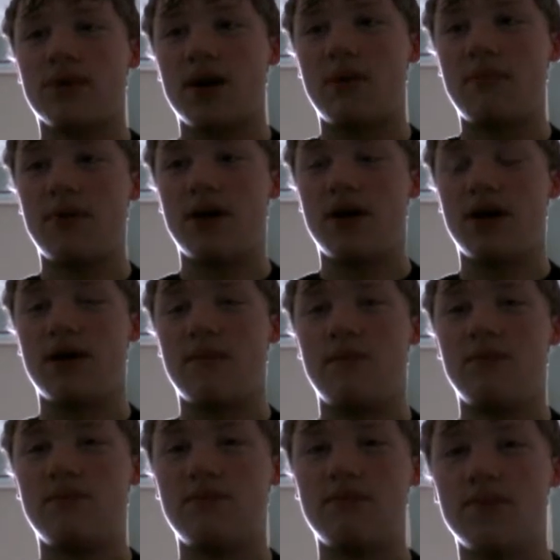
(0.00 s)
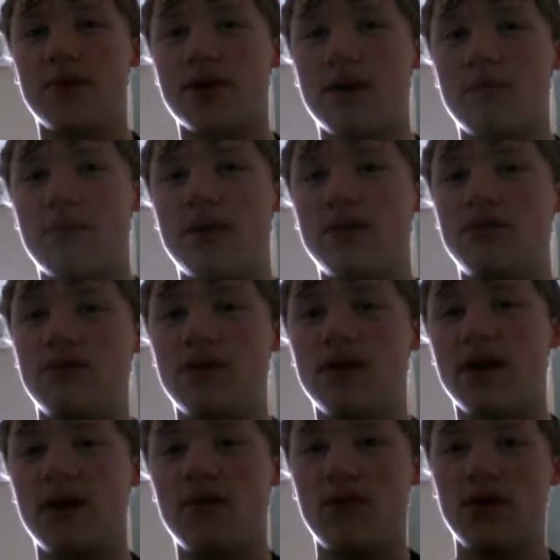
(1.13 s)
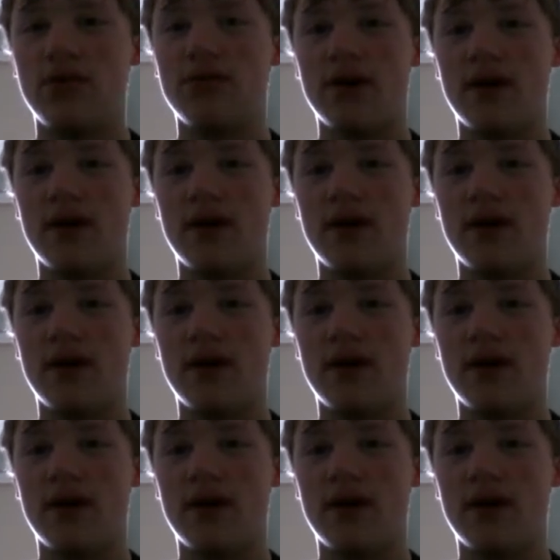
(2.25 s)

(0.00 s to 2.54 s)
I'll recommend doing it with